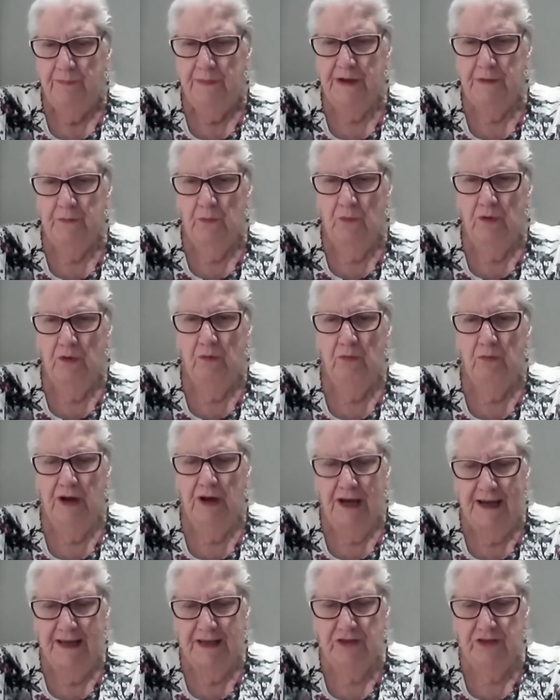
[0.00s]
But what
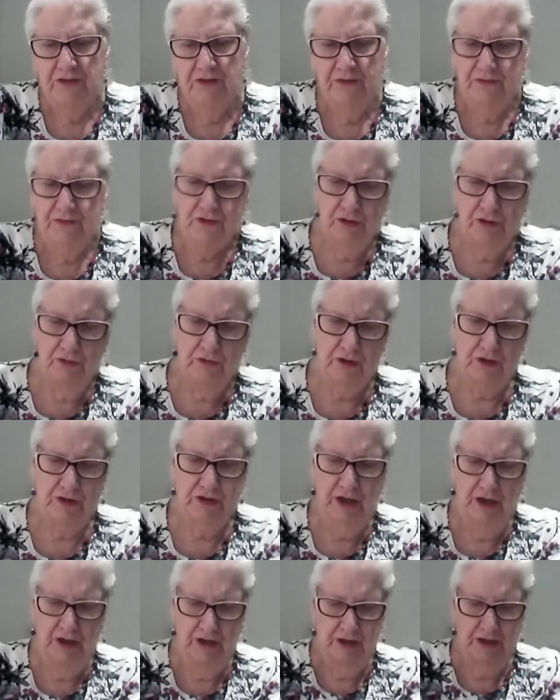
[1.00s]
I talked
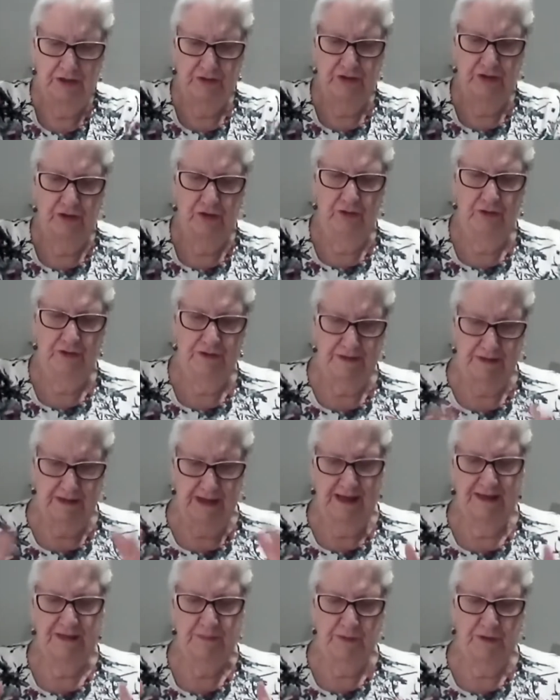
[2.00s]
to this
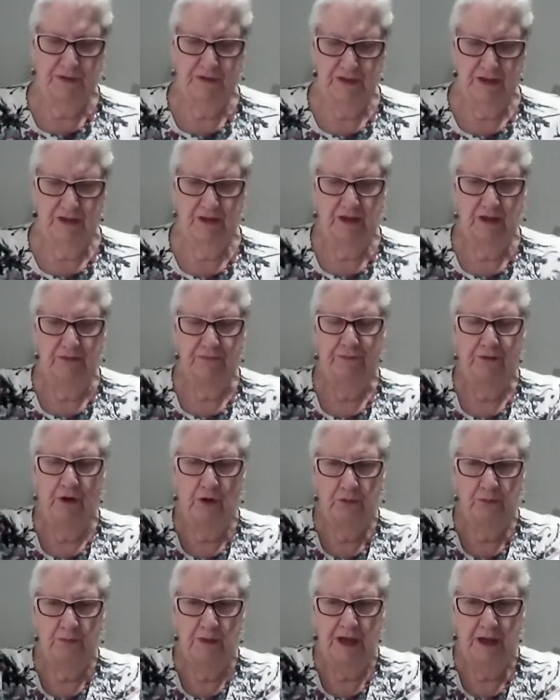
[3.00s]
last person that
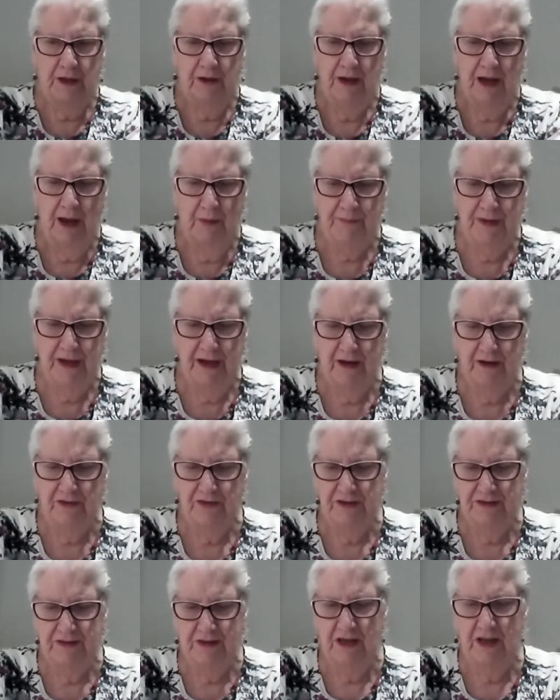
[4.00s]
phoned me about,
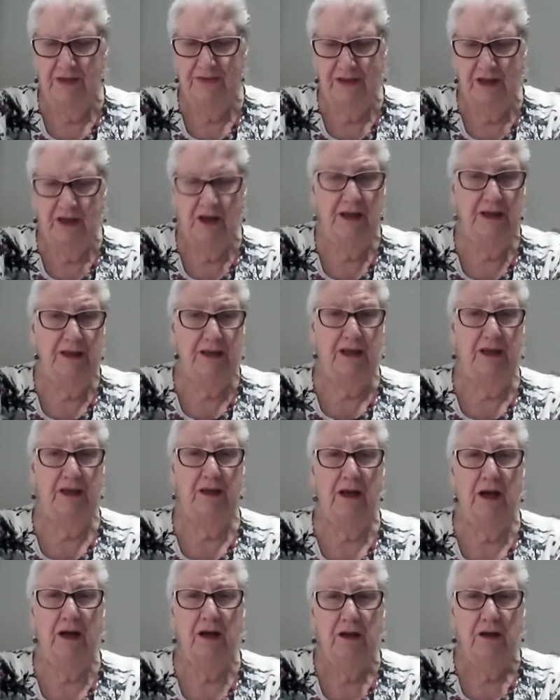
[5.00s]
she said, I think I
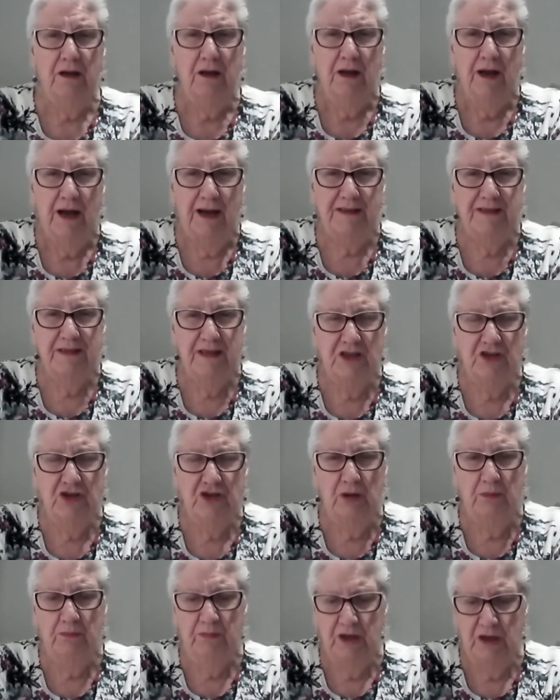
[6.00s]
need a
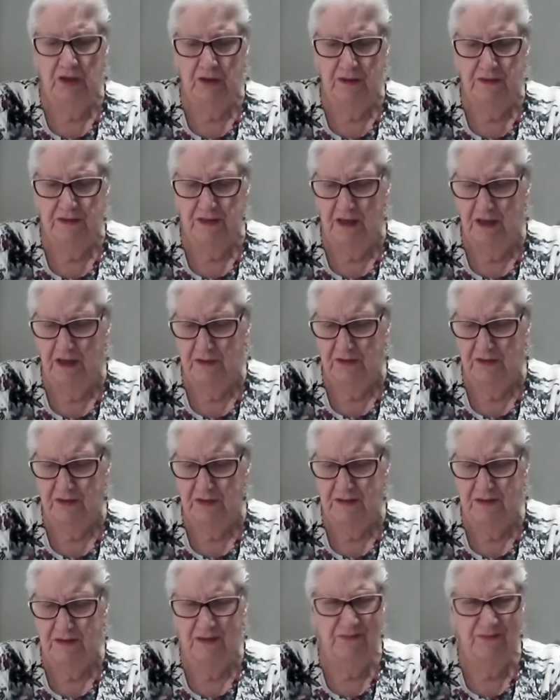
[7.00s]
session because I'm
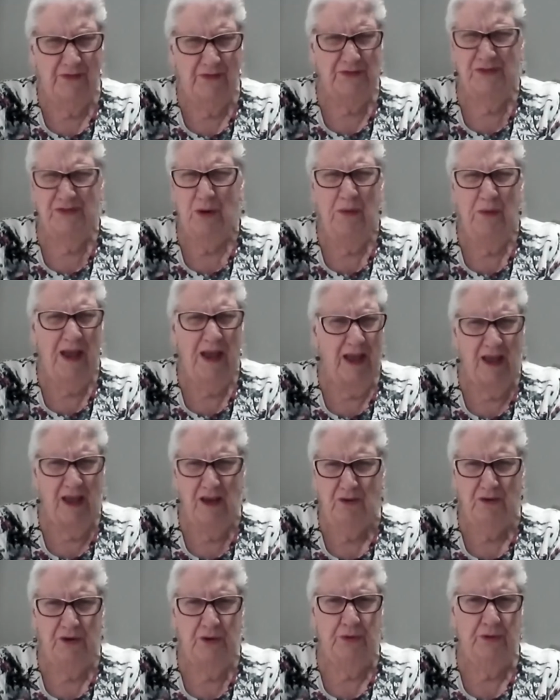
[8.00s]
just so
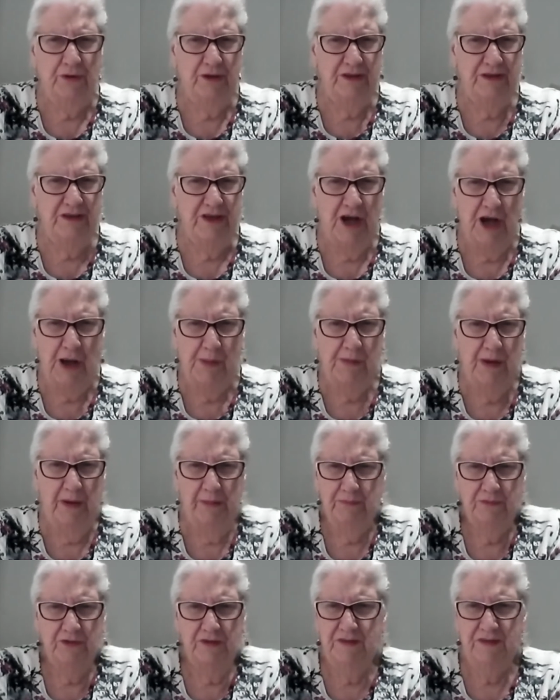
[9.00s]
angry all the time.
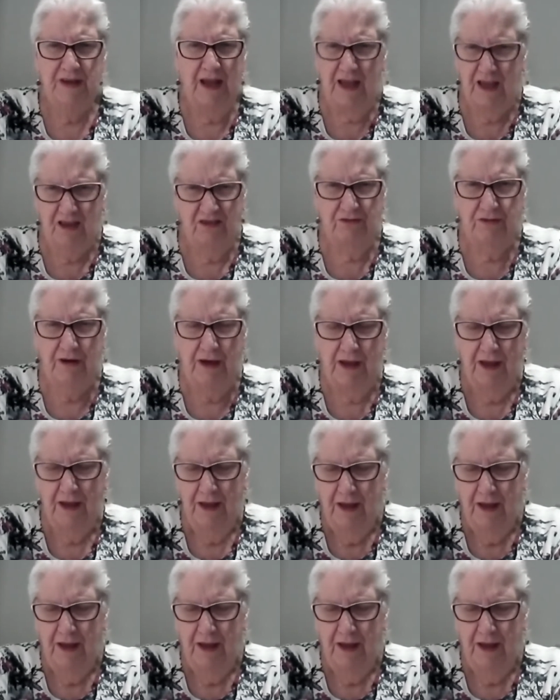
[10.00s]
I'm just angry.